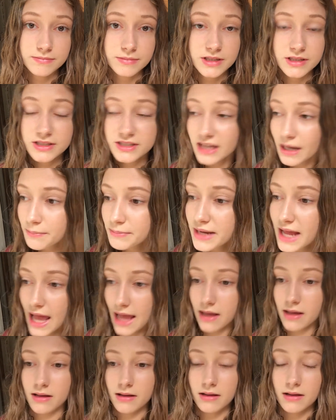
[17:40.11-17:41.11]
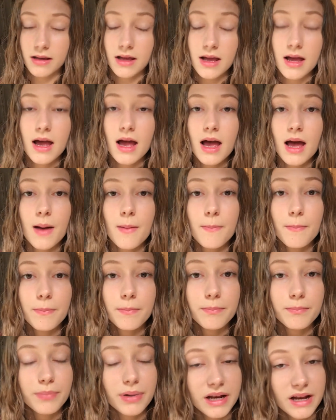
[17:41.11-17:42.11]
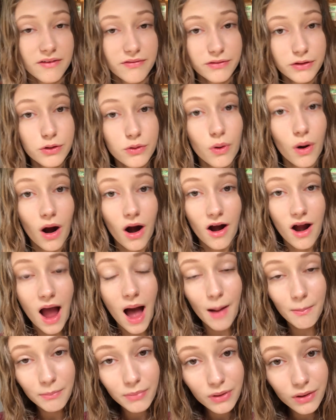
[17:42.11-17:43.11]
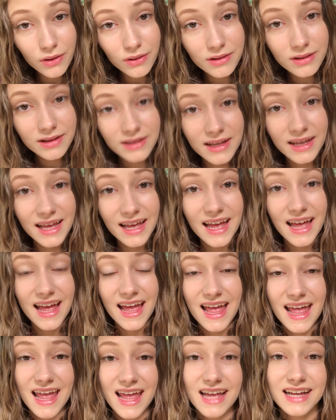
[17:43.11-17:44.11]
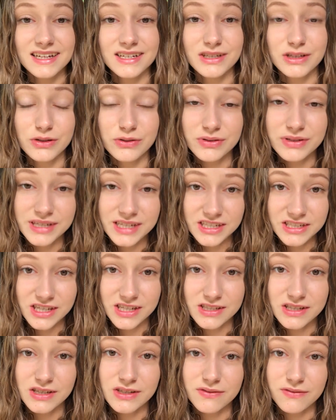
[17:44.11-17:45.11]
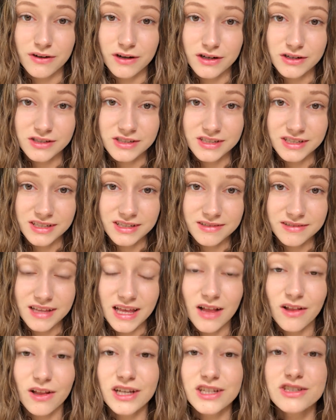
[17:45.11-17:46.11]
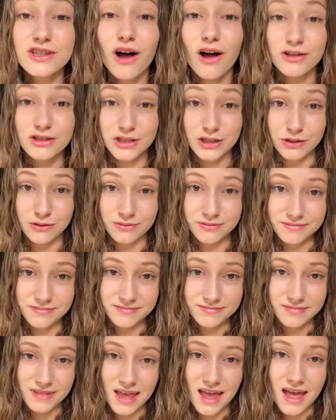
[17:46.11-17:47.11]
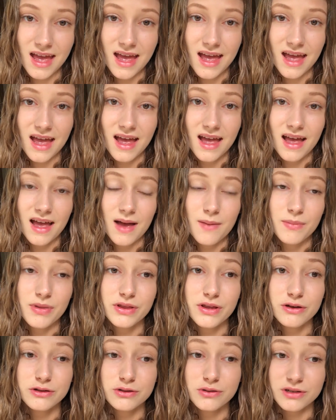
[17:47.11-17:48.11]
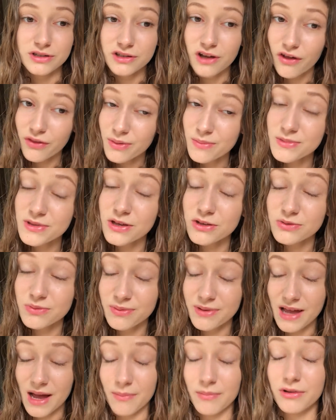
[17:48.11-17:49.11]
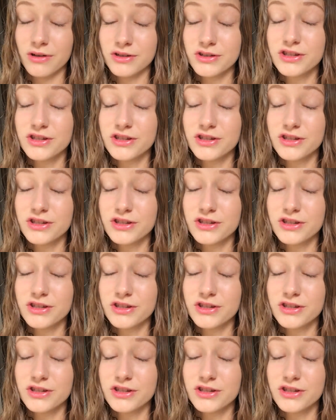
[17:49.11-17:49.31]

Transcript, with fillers: Someday. But if you are humble and you seek Jesus first, he'll exalt you. But those who exalt themselves will be humbled.